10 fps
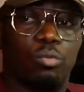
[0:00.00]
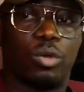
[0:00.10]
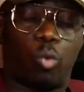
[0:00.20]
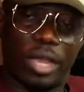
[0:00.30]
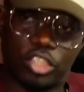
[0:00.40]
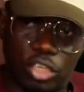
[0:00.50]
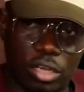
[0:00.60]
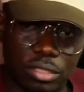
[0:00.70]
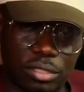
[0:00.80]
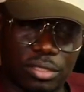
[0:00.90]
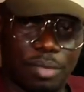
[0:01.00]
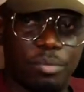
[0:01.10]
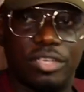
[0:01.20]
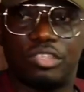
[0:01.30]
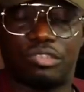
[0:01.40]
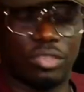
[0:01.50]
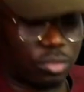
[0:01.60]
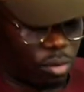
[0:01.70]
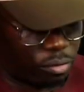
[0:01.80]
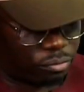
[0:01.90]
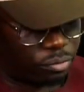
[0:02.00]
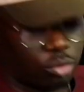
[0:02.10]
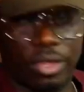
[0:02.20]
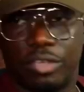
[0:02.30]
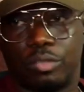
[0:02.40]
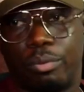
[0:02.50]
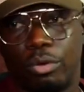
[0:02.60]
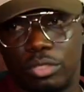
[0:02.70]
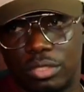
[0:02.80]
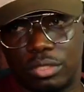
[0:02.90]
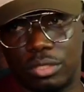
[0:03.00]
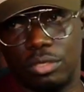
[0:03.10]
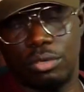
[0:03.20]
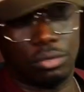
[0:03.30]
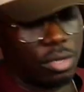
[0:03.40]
We question the ministries of youth and sports.